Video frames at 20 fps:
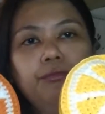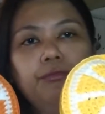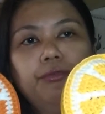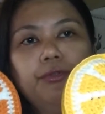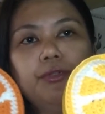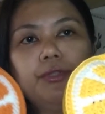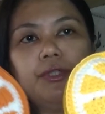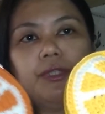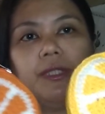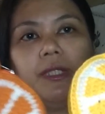
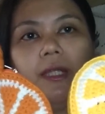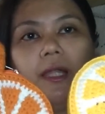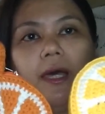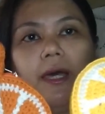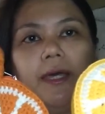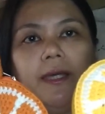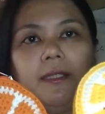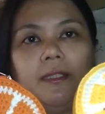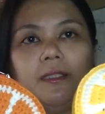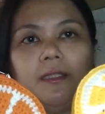fruit
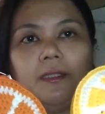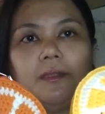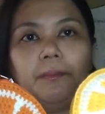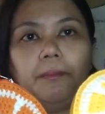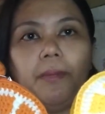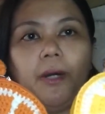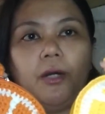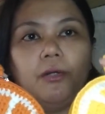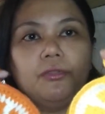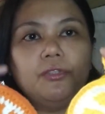slice
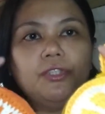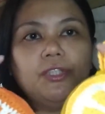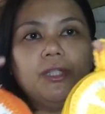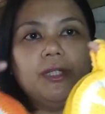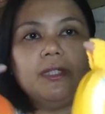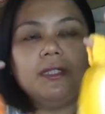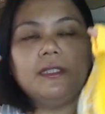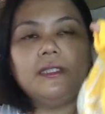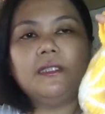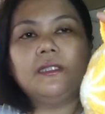
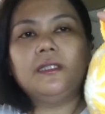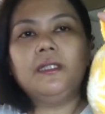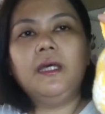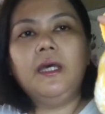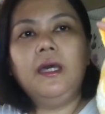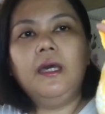pouches